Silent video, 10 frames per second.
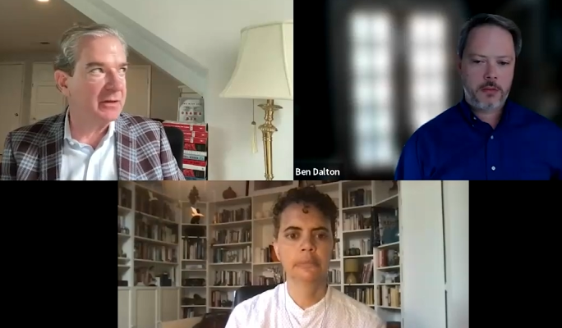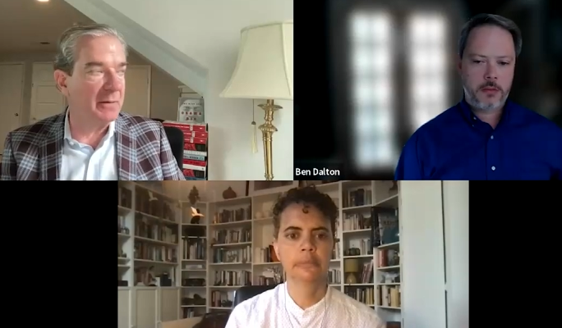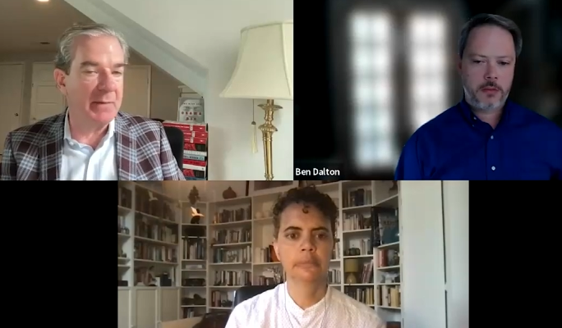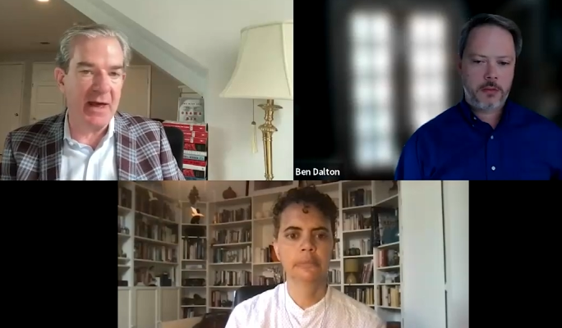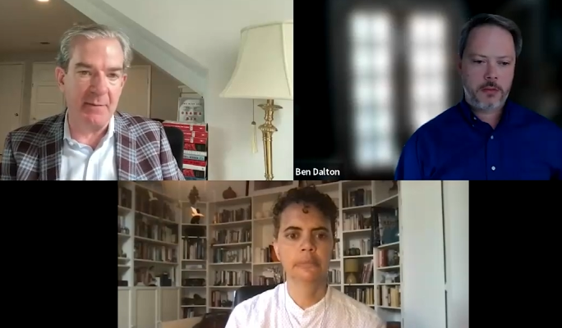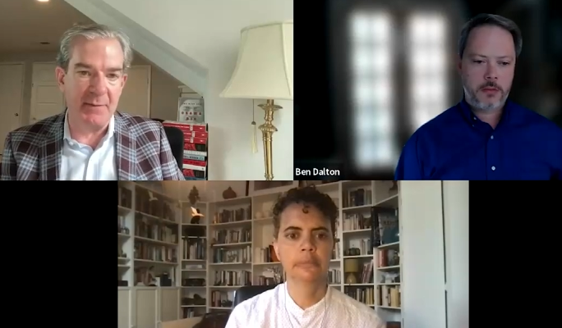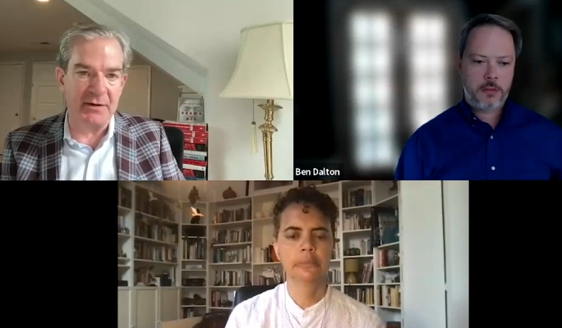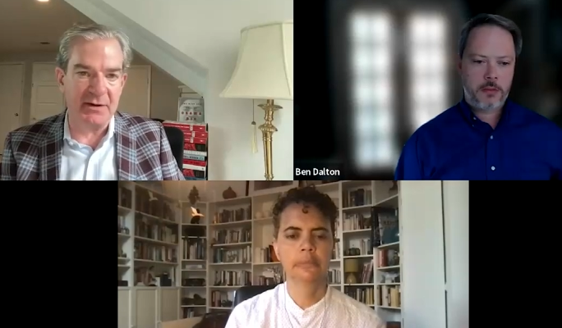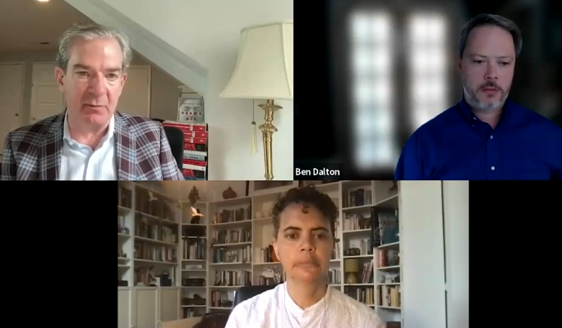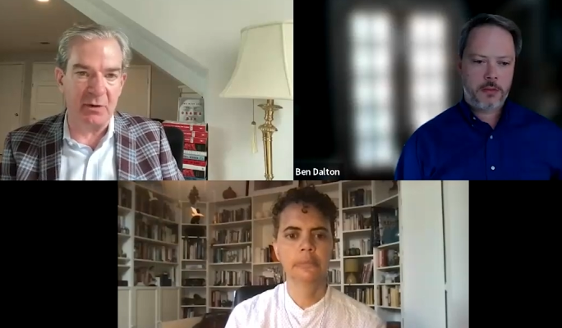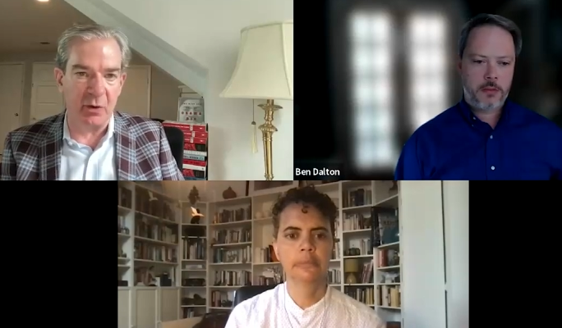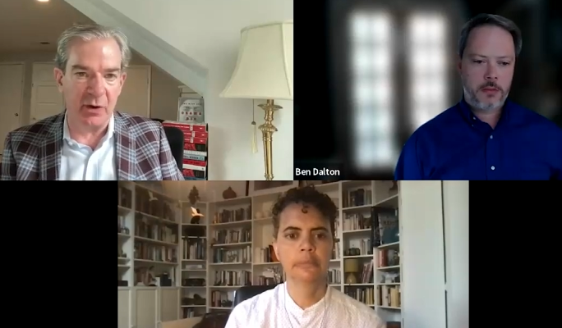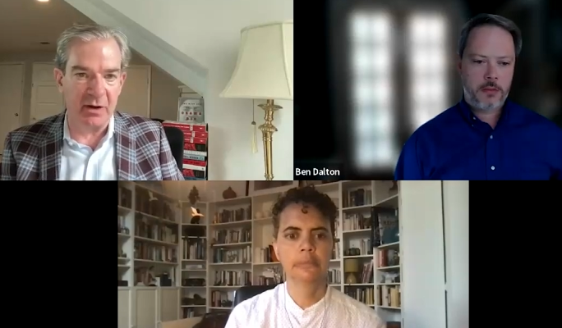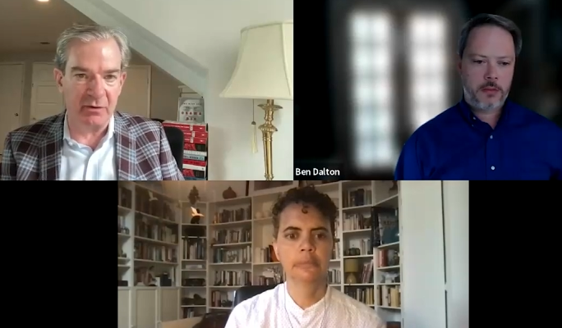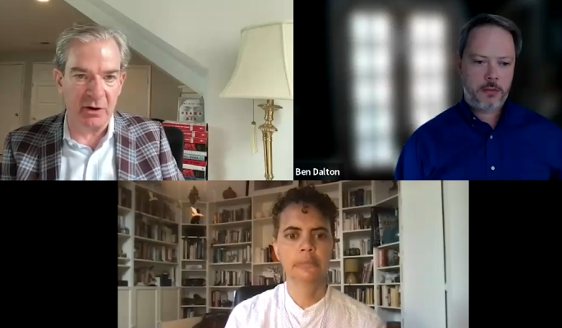Speaker 1: there may have been some
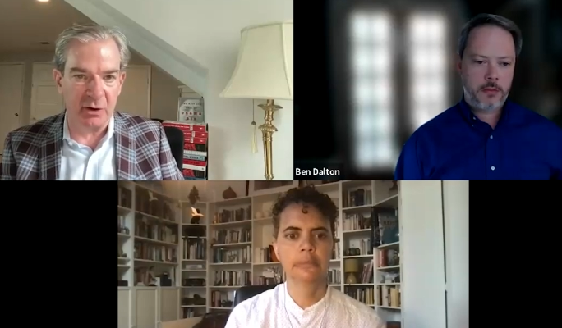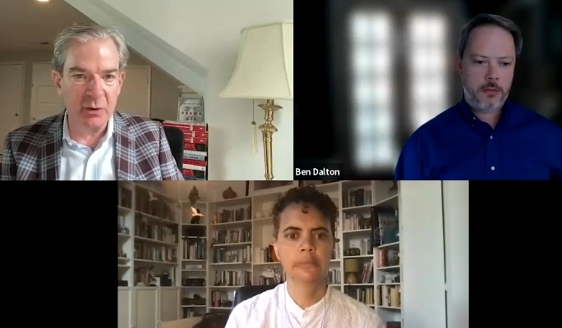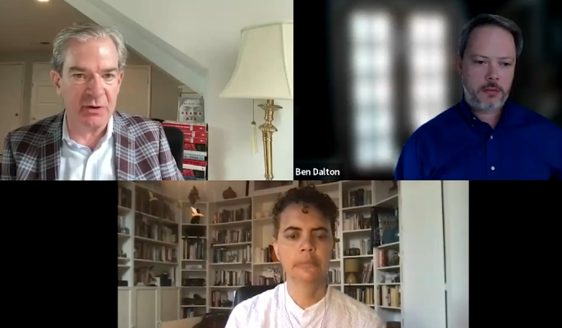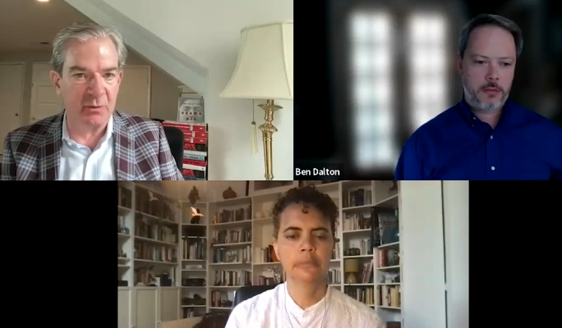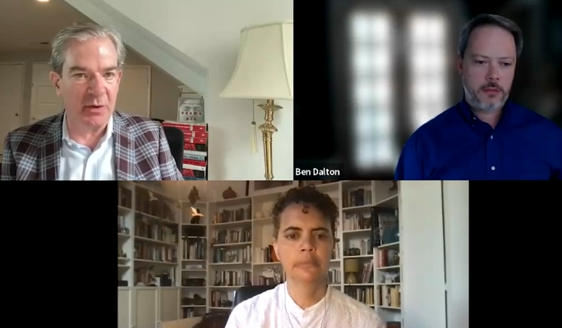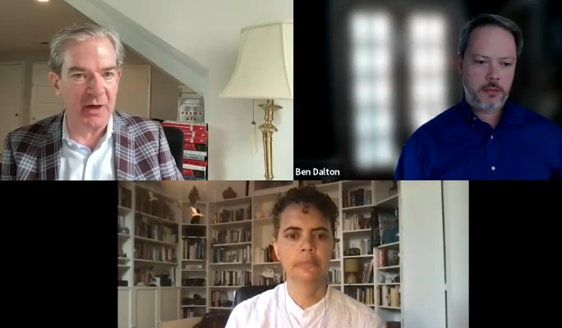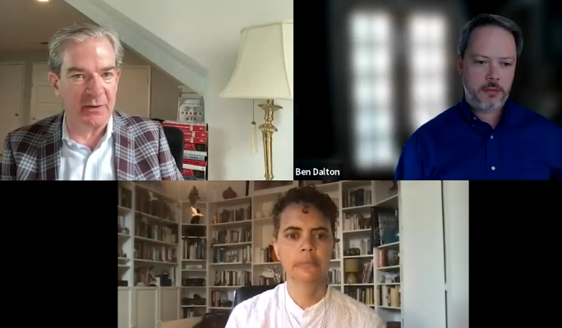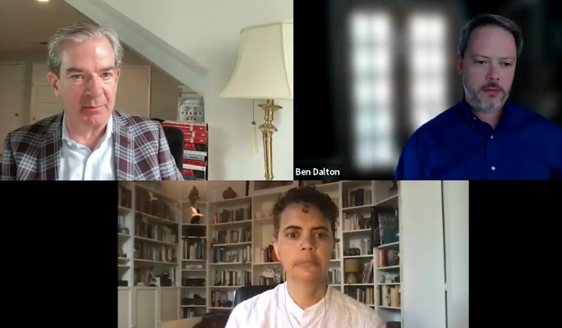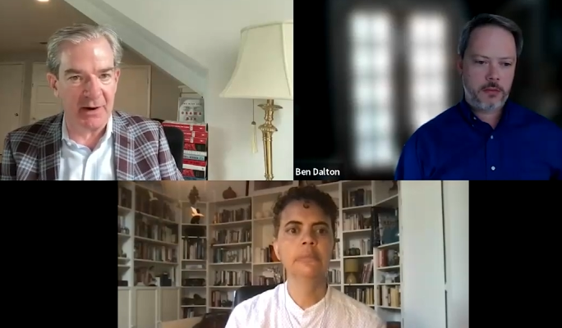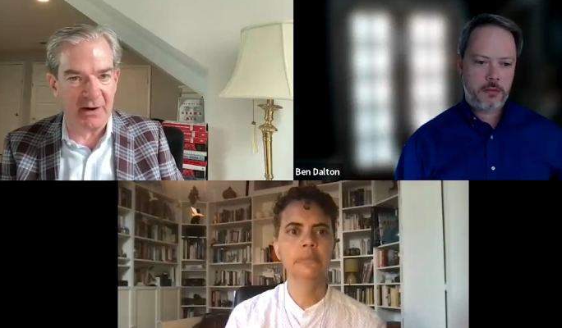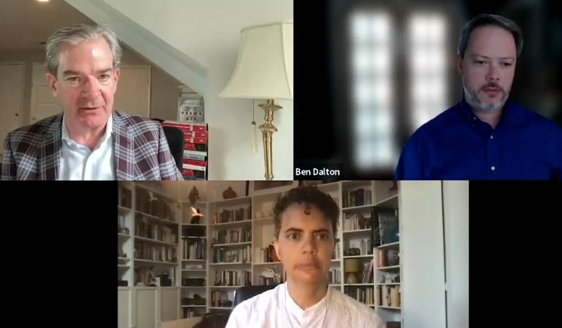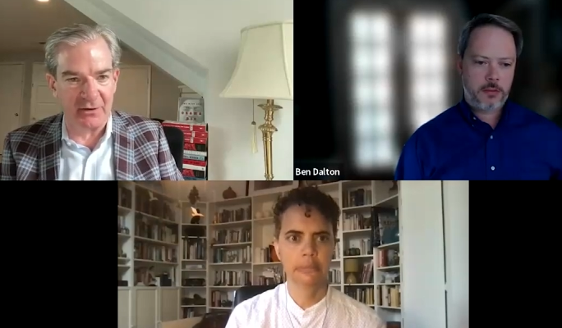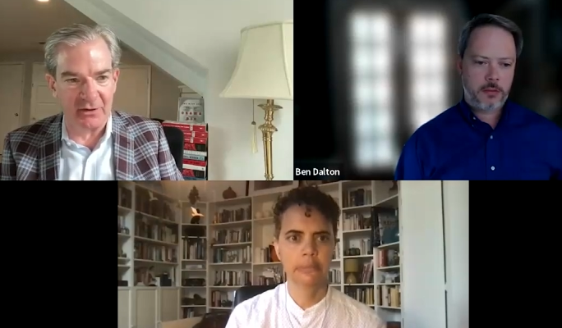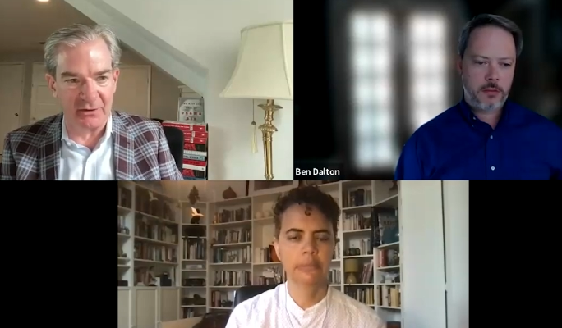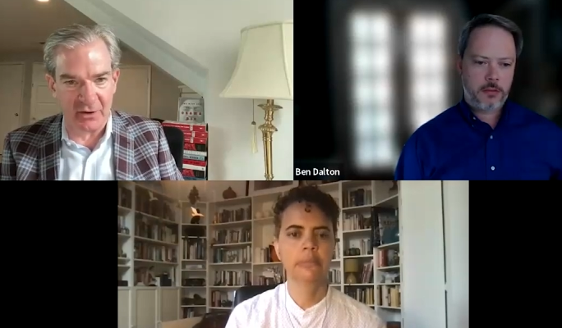degree of collusion with other parts
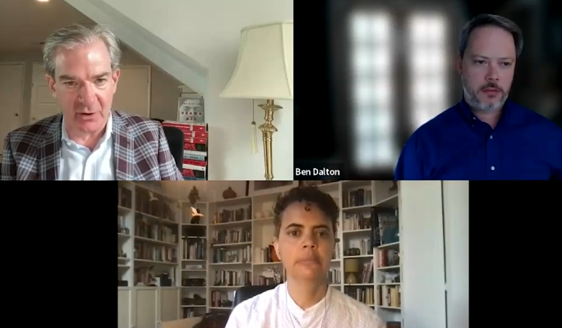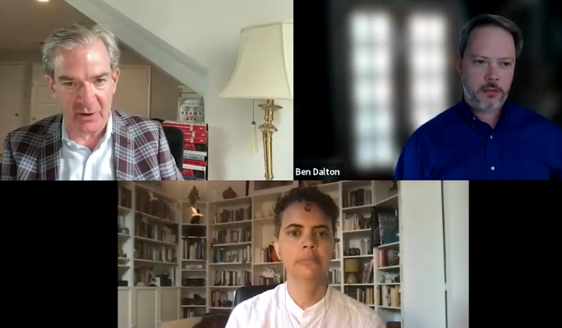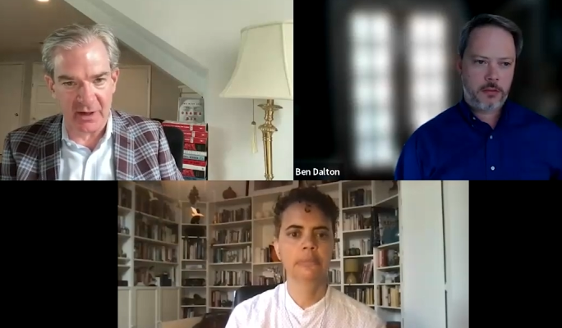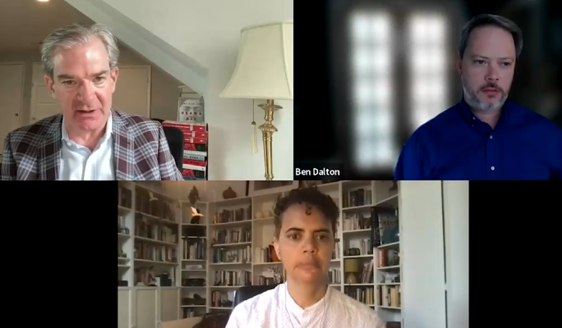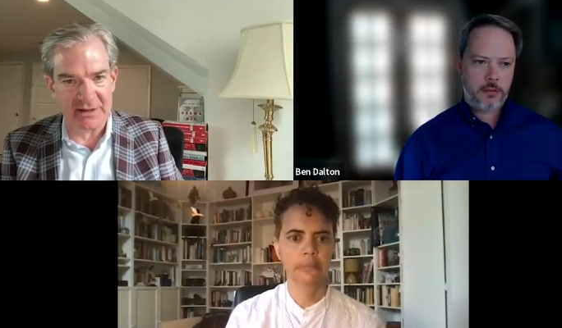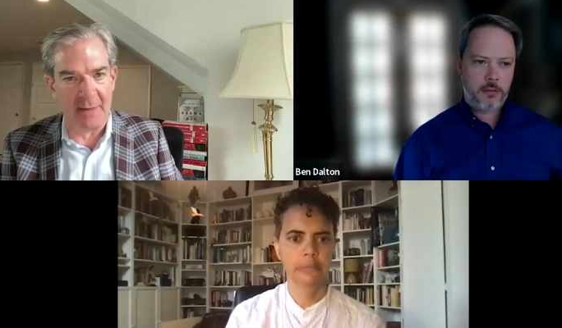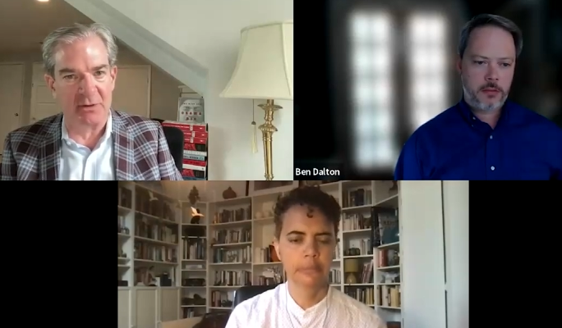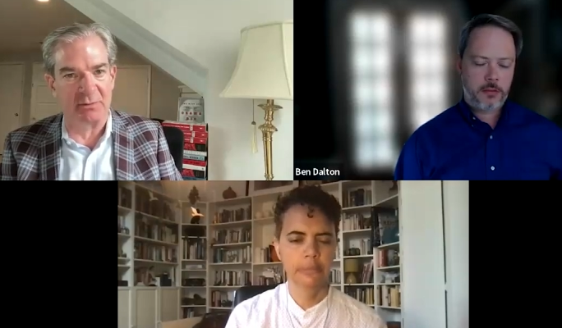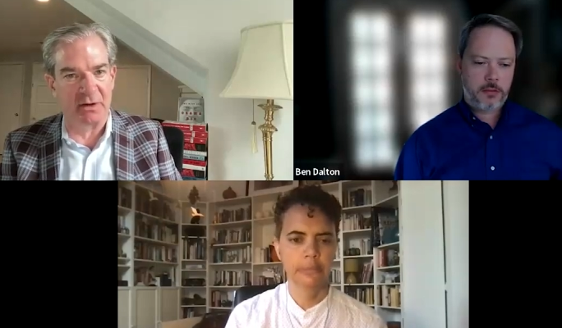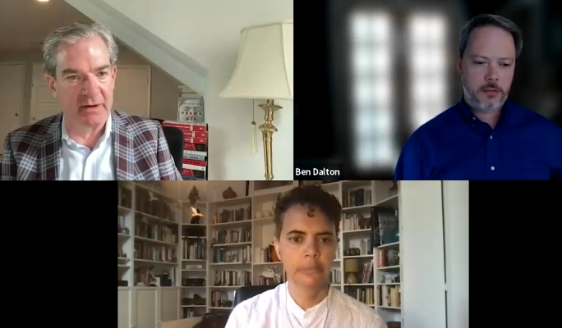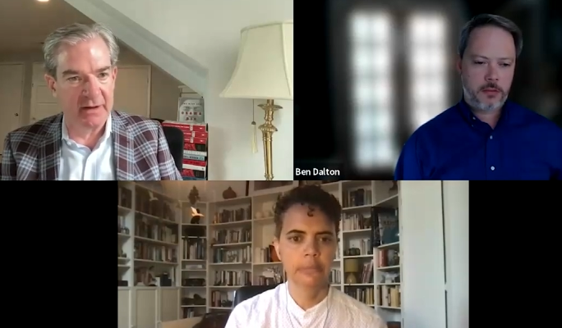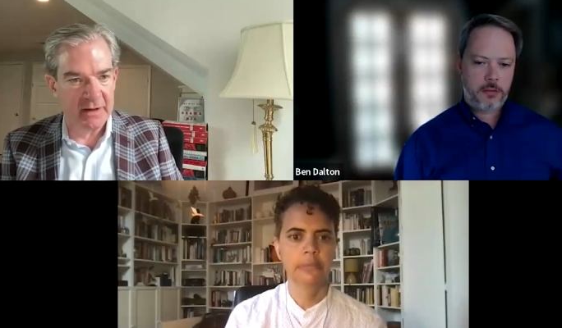of the security establishment